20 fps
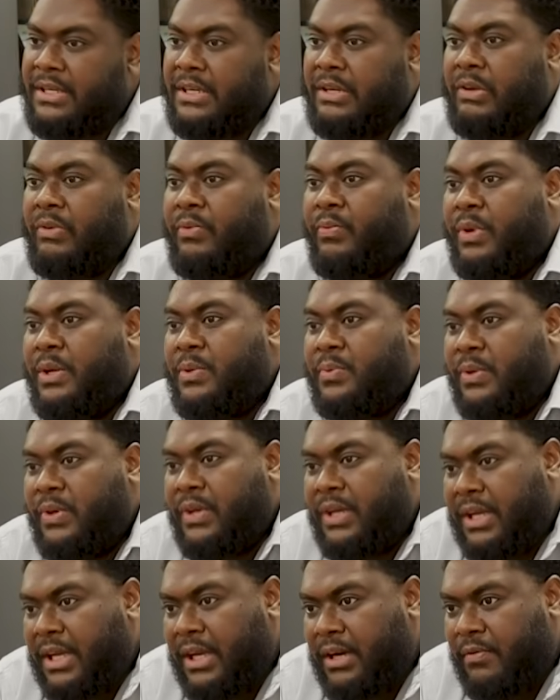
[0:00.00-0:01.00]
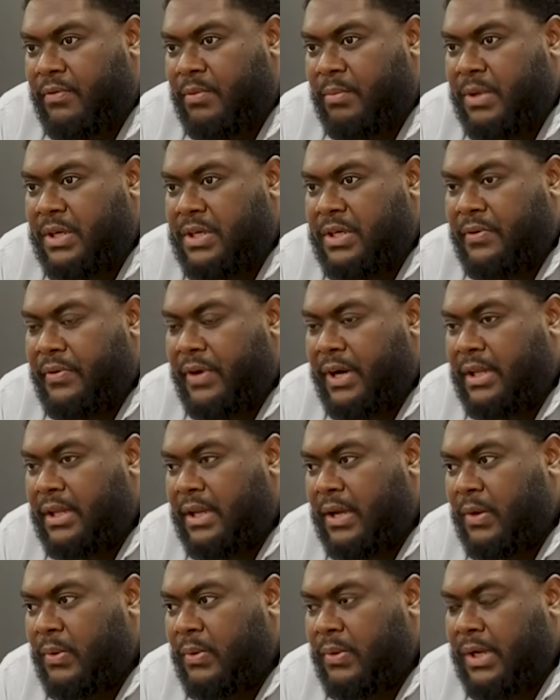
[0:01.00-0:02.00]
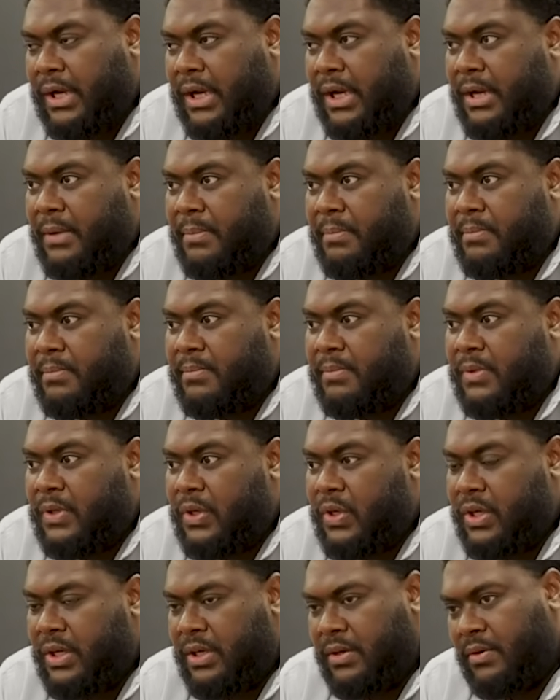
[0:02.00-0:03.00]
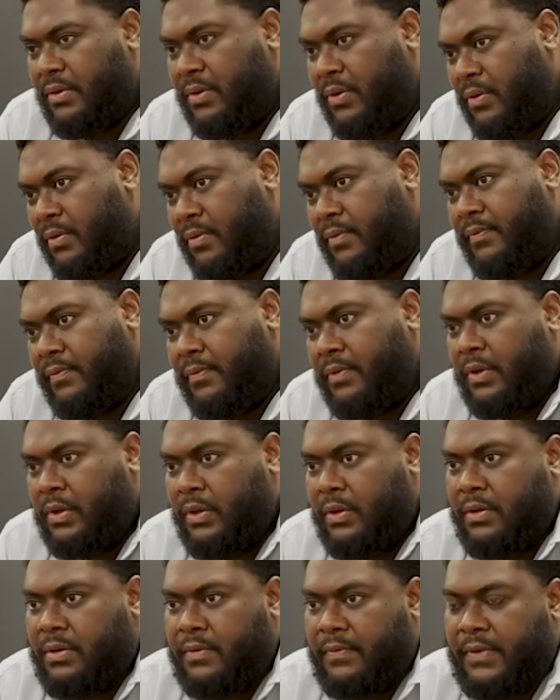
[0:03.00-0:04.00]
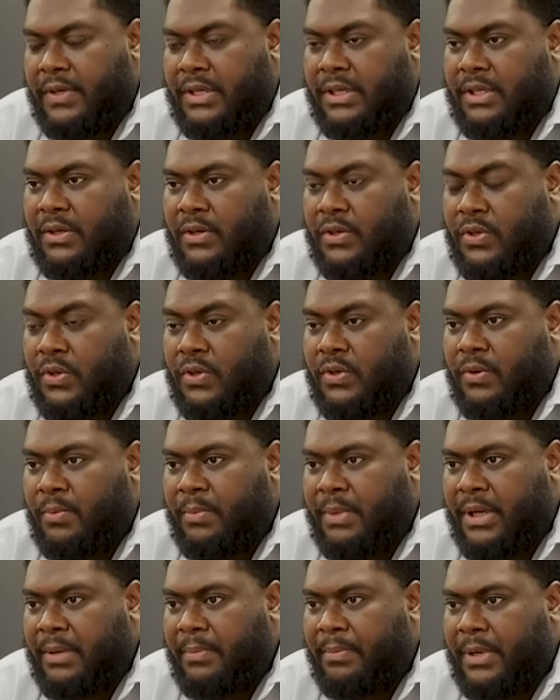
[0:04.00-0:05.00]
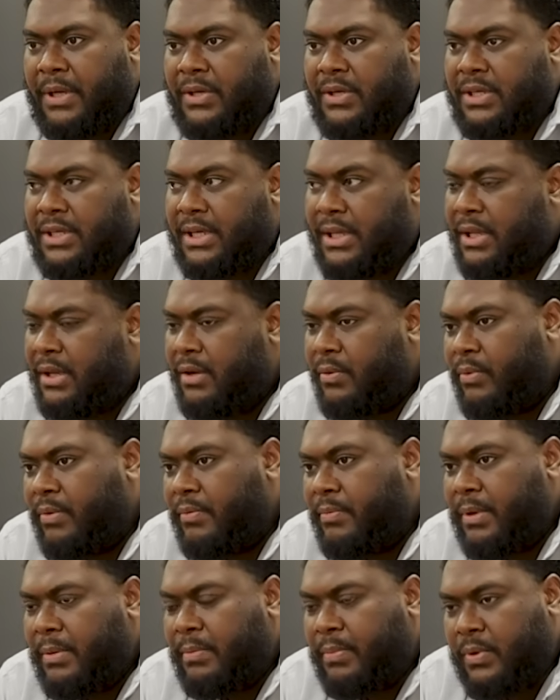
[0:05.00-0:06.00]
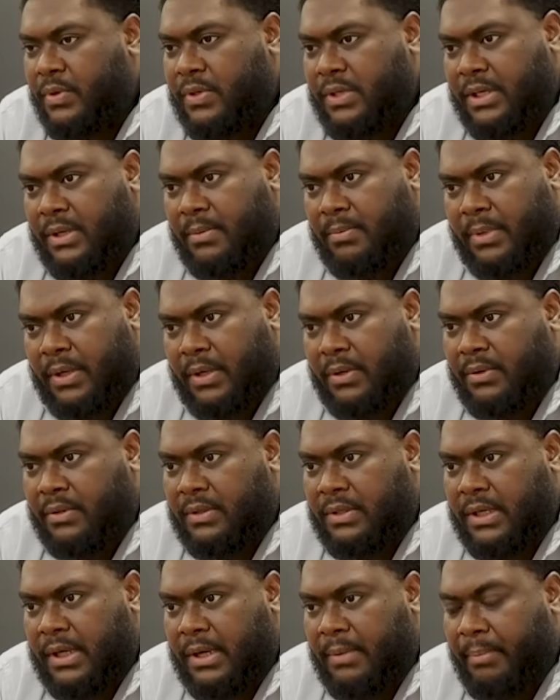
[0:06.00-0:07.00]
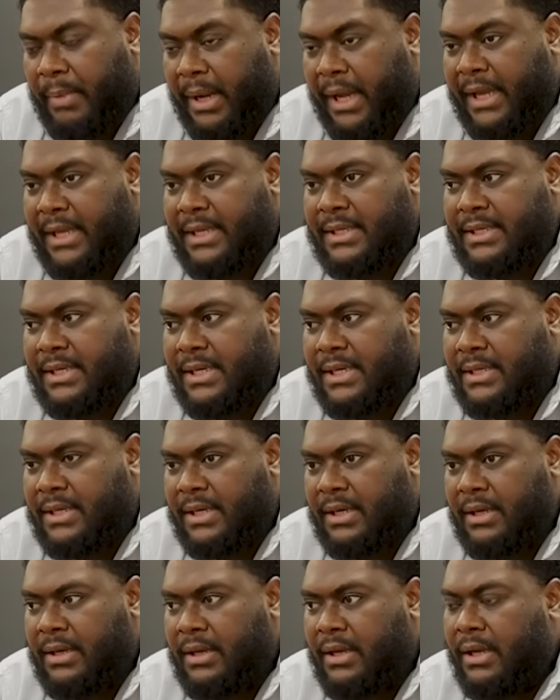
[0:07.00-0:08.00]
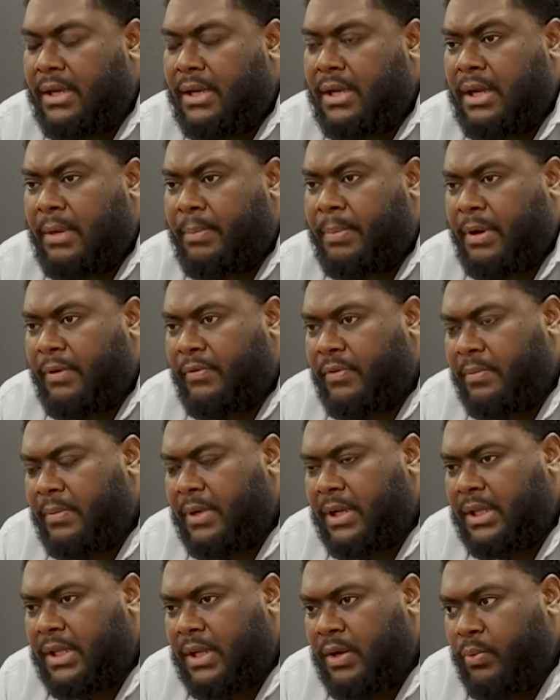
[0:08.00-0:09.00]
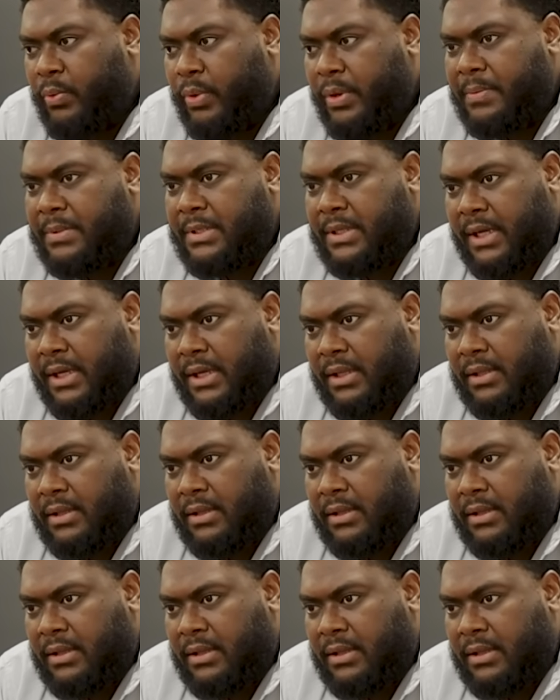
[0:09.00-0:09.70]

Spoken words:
a lot of ways where you can get information right now. You can visit our social media pages. I think we've been posting about MyNCSL. Apart from that, our website